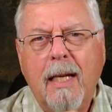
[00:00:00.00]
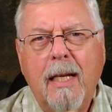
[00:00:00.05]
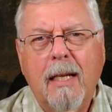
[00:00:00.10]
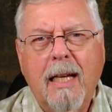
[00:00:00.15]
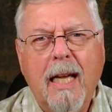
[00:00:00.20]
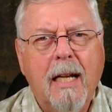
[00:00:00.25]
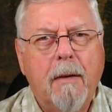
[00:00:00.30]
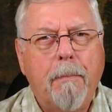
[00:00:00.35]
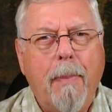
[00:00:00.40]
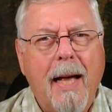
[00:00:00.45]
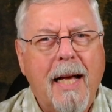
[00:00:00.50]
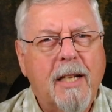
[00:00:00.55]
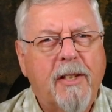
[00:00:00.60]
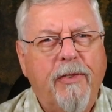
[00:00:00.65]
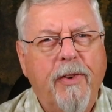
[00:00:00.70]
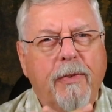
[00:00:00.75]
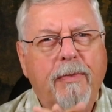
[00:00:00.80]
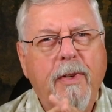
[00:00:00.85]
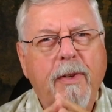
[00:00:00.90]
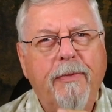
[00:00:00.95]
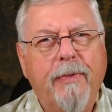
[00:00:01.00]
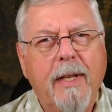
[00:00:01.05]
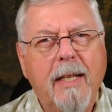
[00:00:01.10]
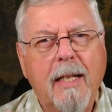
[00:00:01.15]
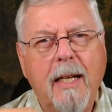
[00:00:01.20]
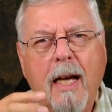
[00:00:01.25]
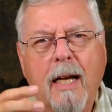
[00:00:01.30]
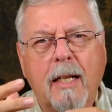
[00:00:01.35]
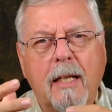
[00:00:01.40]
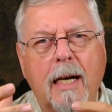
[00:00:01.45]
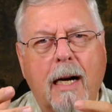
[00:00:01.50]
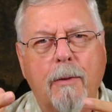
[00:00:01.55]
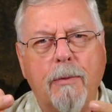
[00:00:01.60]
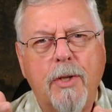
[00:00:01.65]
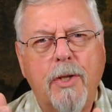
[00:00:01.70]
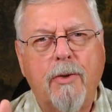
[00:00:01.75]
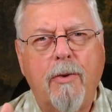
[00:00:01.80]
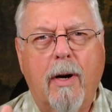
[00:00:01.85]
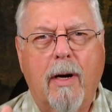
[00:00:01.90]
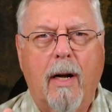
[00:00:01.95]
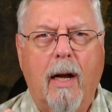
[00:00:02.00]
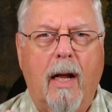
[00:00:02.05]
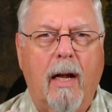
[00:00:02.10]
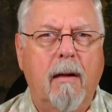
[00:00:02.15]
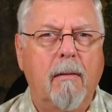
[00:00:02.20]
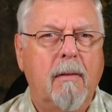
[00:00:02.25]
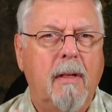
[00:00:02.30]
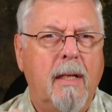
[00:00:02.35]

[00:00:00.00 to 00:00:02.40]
Get past 50 feet, and I was struggling.